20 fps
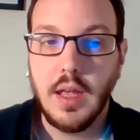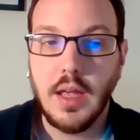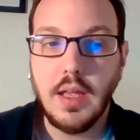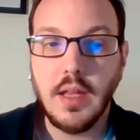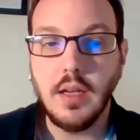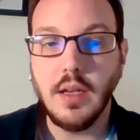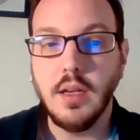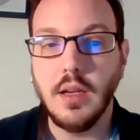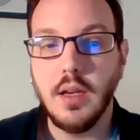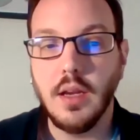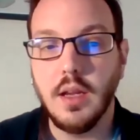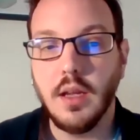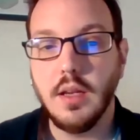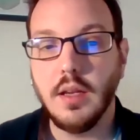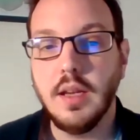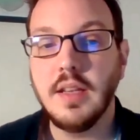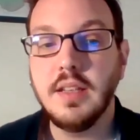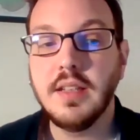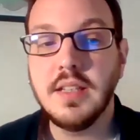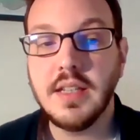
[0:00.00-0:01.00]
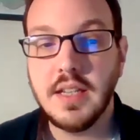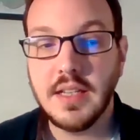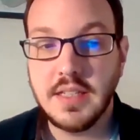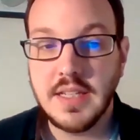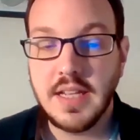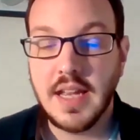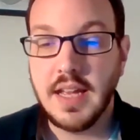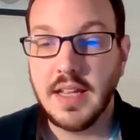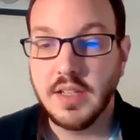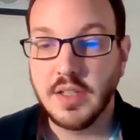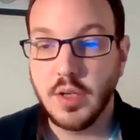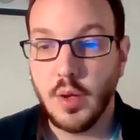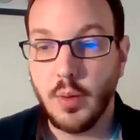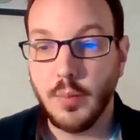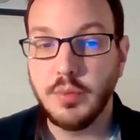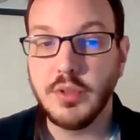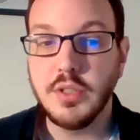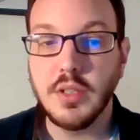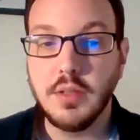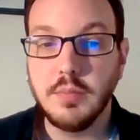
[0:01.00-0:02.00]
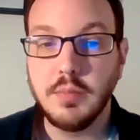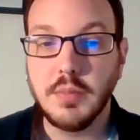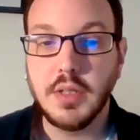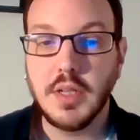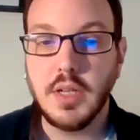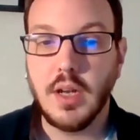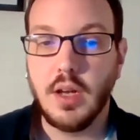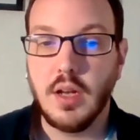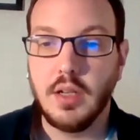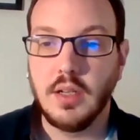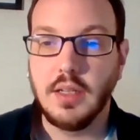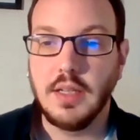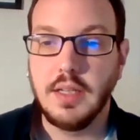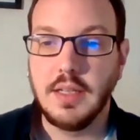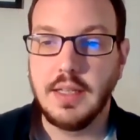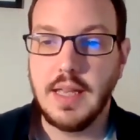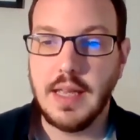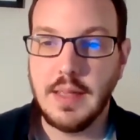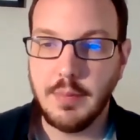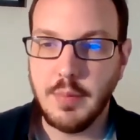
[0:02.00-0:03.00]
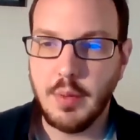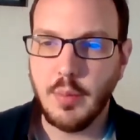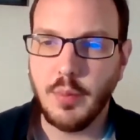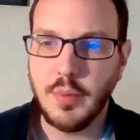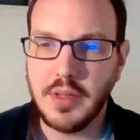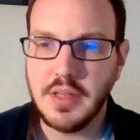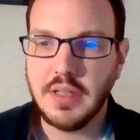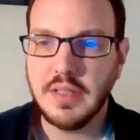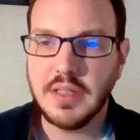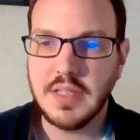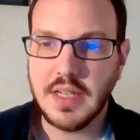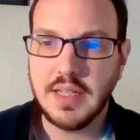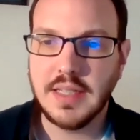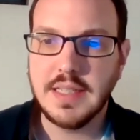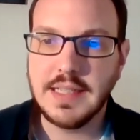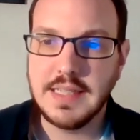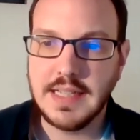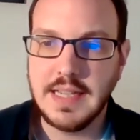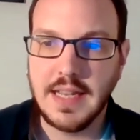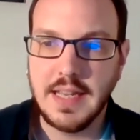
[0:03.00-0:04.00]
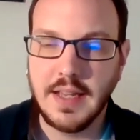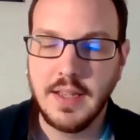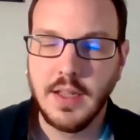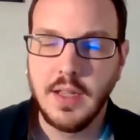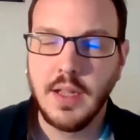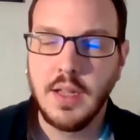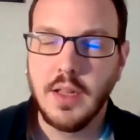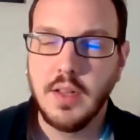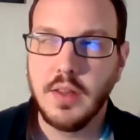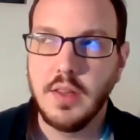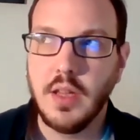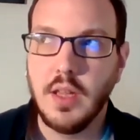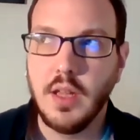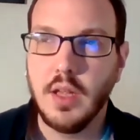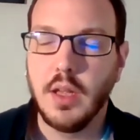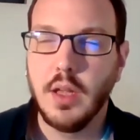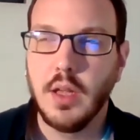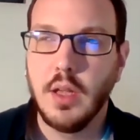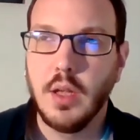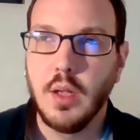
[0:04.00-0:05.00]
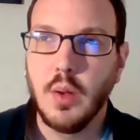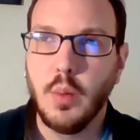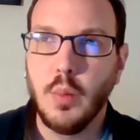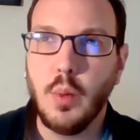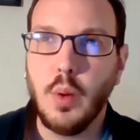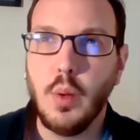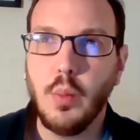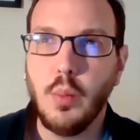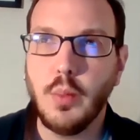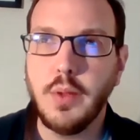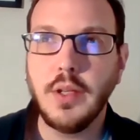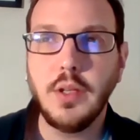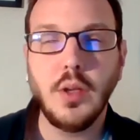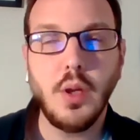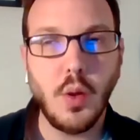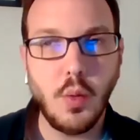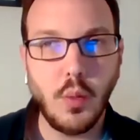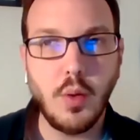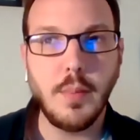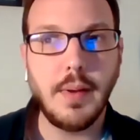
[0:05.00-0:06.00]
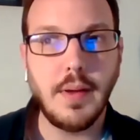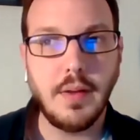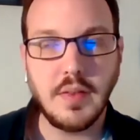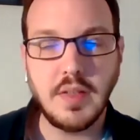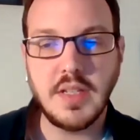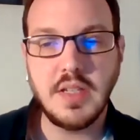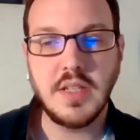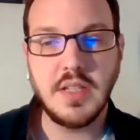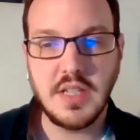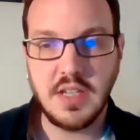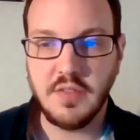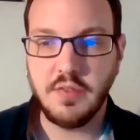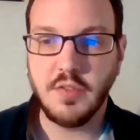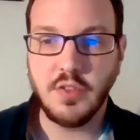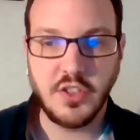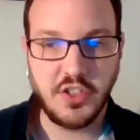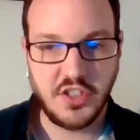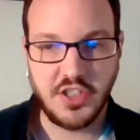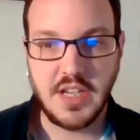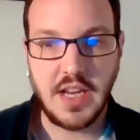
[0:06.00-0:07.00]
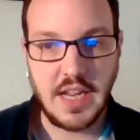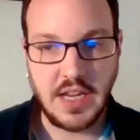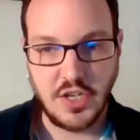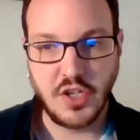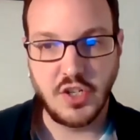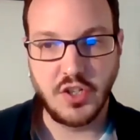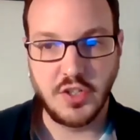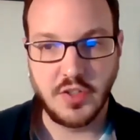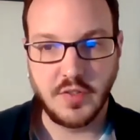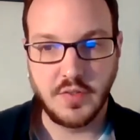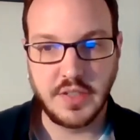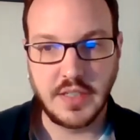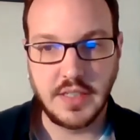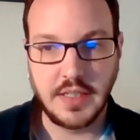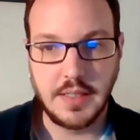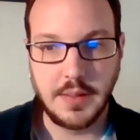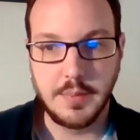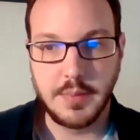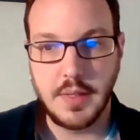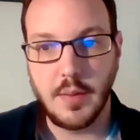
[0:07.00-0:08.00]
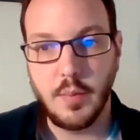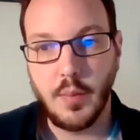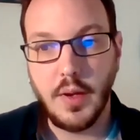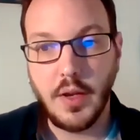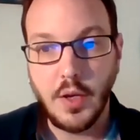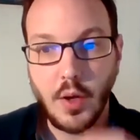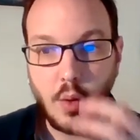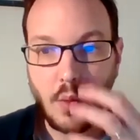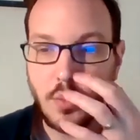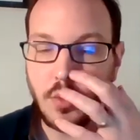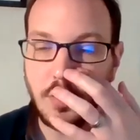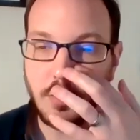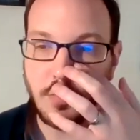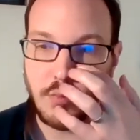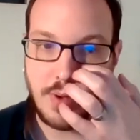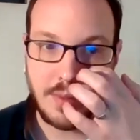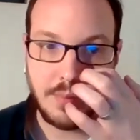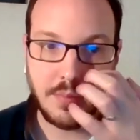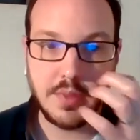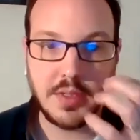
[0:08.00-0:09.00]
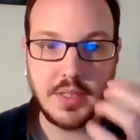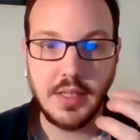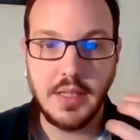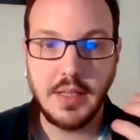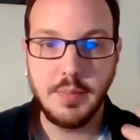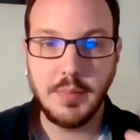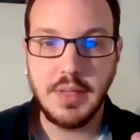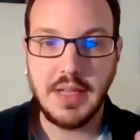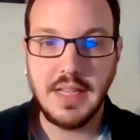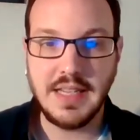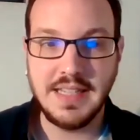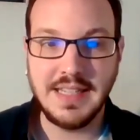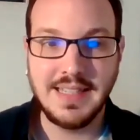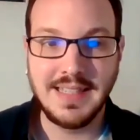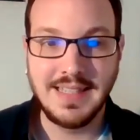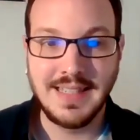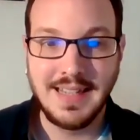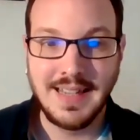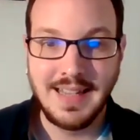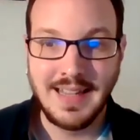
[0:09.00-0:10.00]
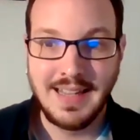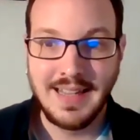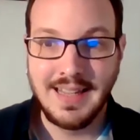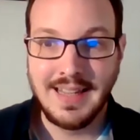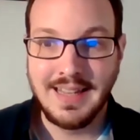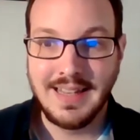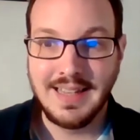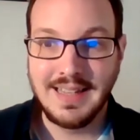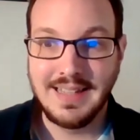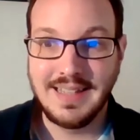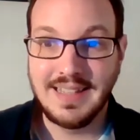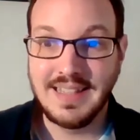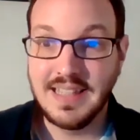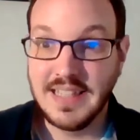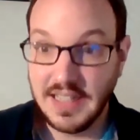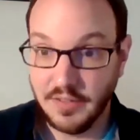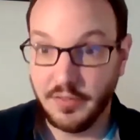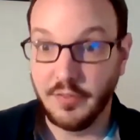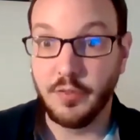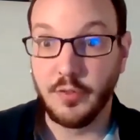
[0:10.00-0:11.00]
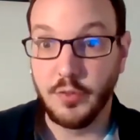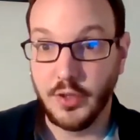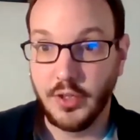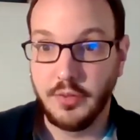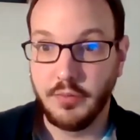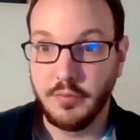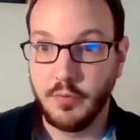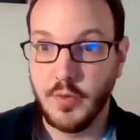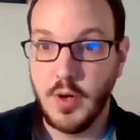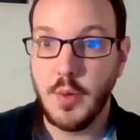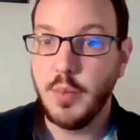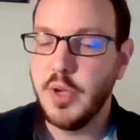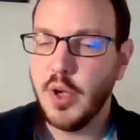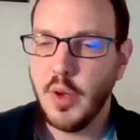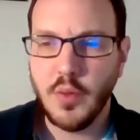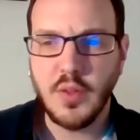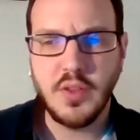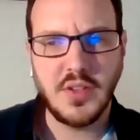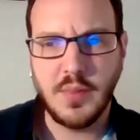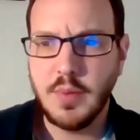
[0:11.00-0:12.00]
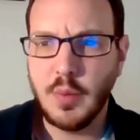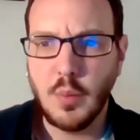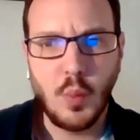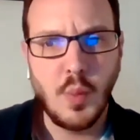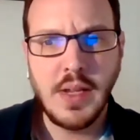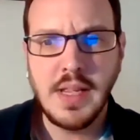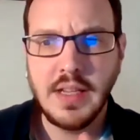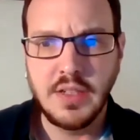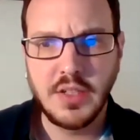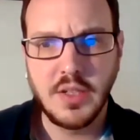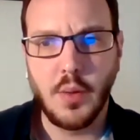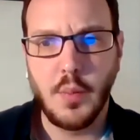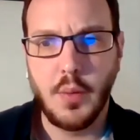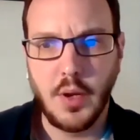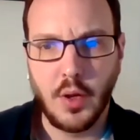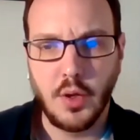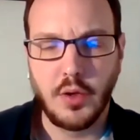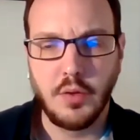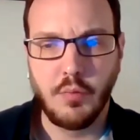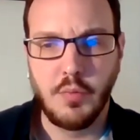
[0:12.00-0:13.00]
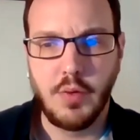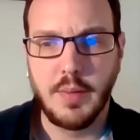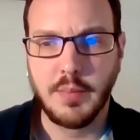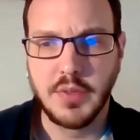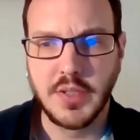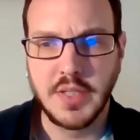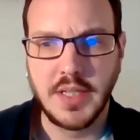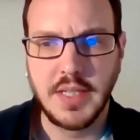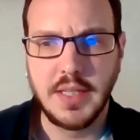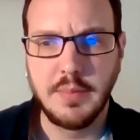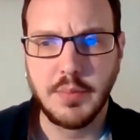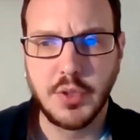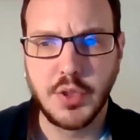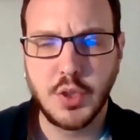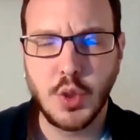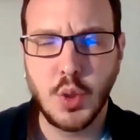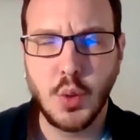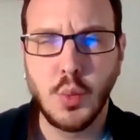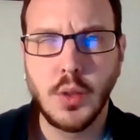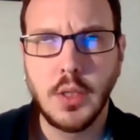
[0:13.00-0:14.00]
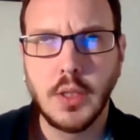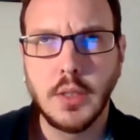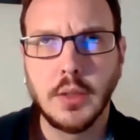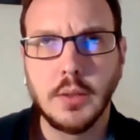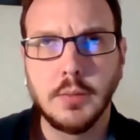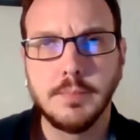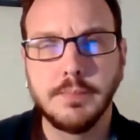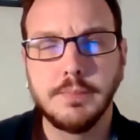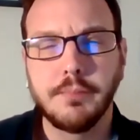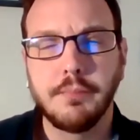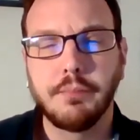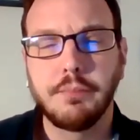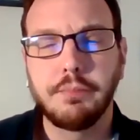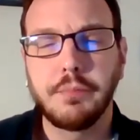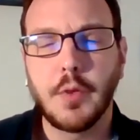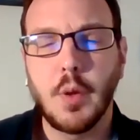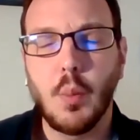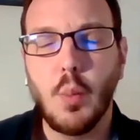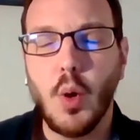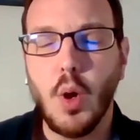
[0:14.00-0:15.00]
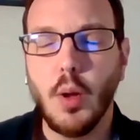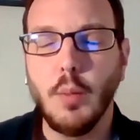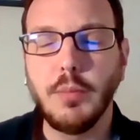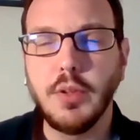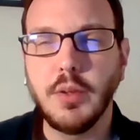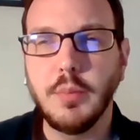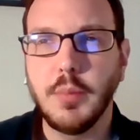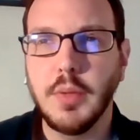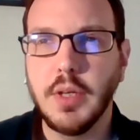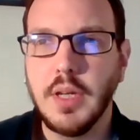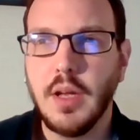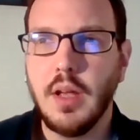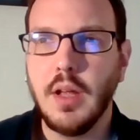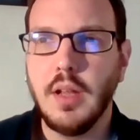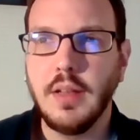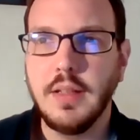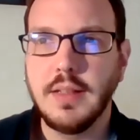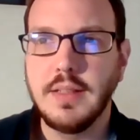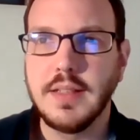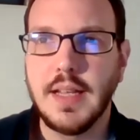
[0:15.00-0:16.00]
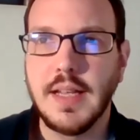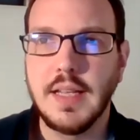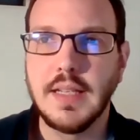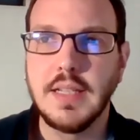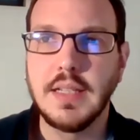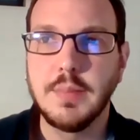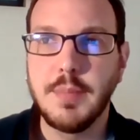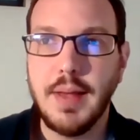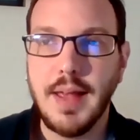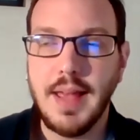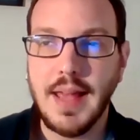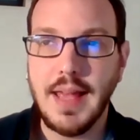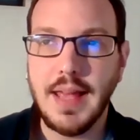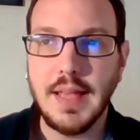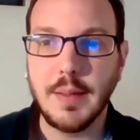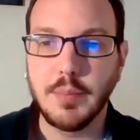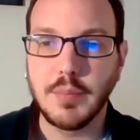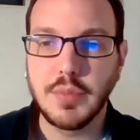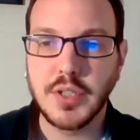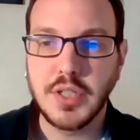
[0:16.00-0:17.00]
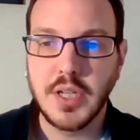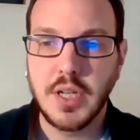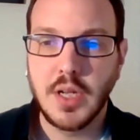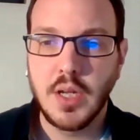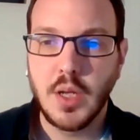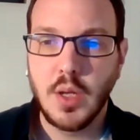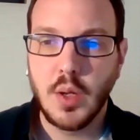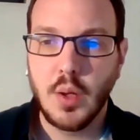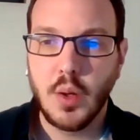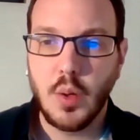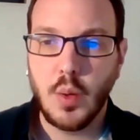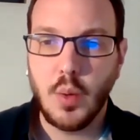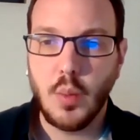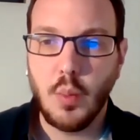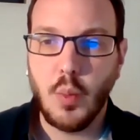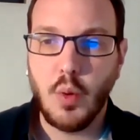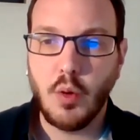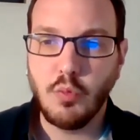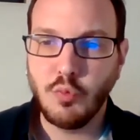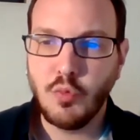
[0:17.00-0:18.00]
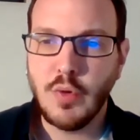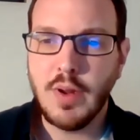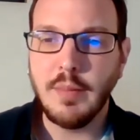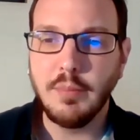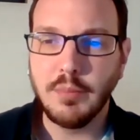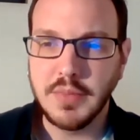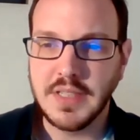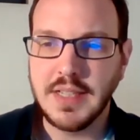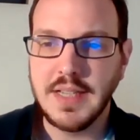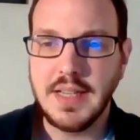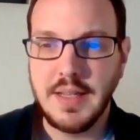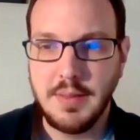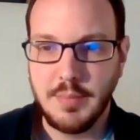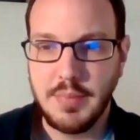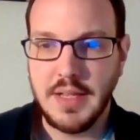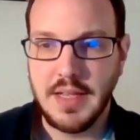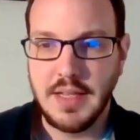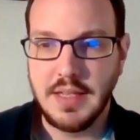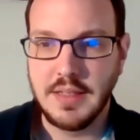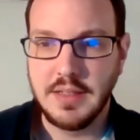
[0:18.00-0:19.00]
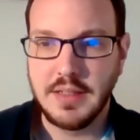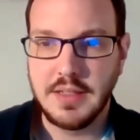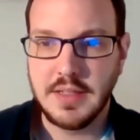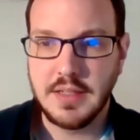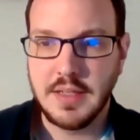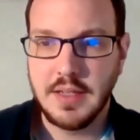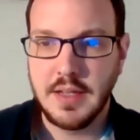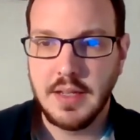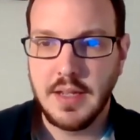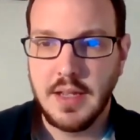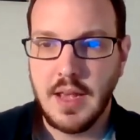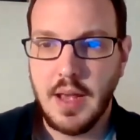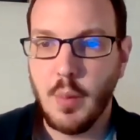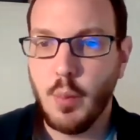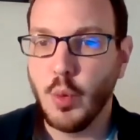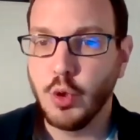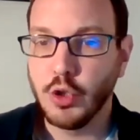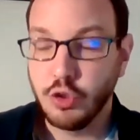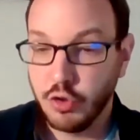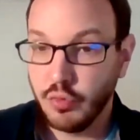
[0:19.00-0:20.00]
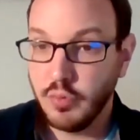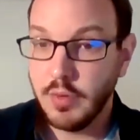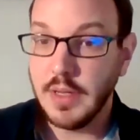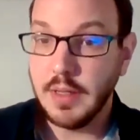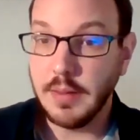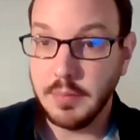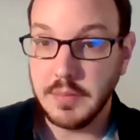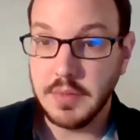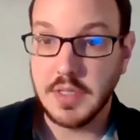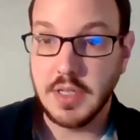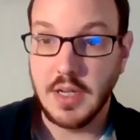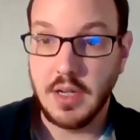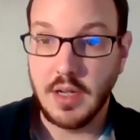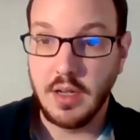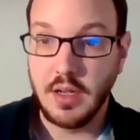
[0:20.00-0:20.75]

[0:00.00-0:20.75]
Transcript: In 1988, Hobson and Macaulay came up with this idea that, well, we know about these different stages of sleep, and we know that REM sleep is different, right? We know that something weird's going on in REM sleep. So what Hobson and Macaulay said is perhaps what REM sleep is and what dreams